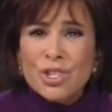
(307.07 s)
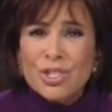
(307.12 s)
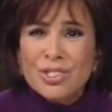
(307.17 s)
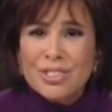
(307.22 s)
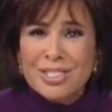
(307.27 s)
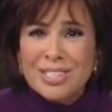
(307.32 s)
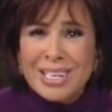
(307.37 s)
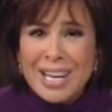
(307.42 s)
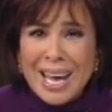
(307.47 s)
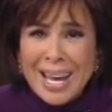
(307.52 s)
a
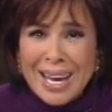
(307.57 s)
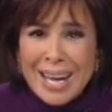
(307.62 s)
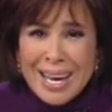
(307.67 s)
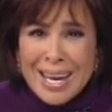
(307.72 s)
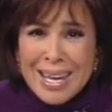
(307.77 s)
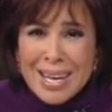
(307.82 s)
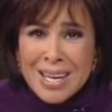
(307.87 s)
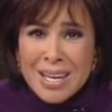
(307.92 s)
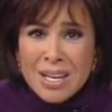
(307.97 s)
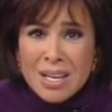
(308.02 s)

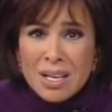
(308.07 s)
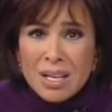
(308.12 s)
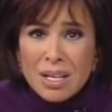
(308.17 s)
day?